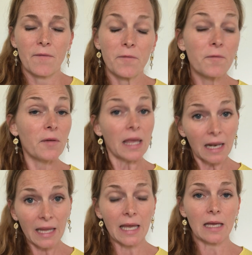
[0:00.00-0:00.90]

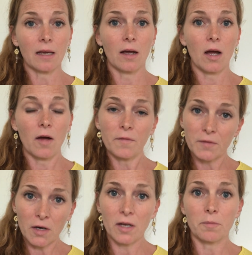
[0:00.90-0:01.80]
feeling
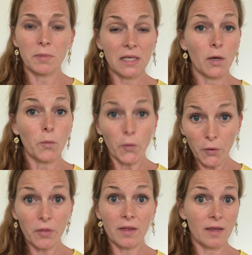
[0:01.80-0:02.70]
of not being
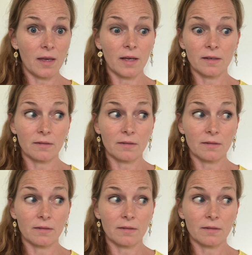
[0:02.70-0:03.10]
worthy